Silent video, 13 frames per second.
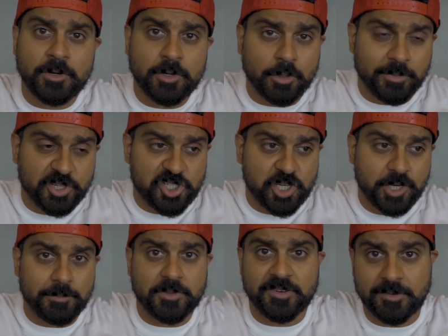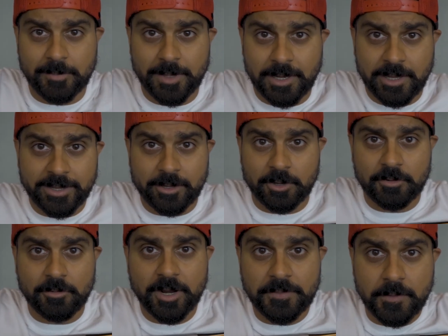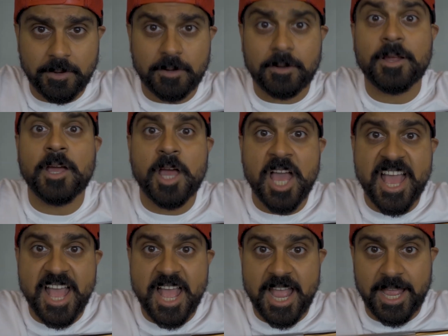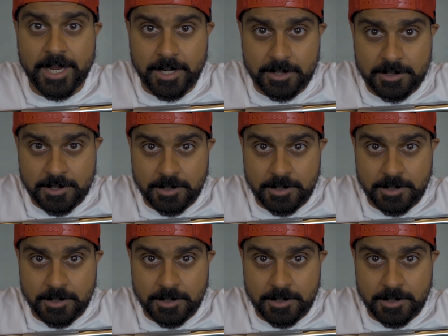Don't be cheap. There's a bell icon right there. Hit it.